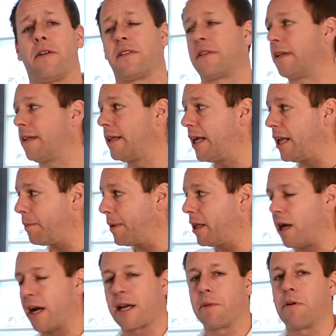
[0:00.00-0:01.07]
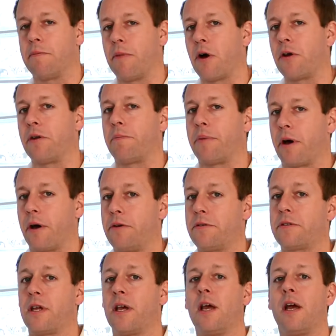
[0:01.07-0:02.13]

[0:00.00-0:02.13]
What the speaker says: It's a little bit like a promoted post,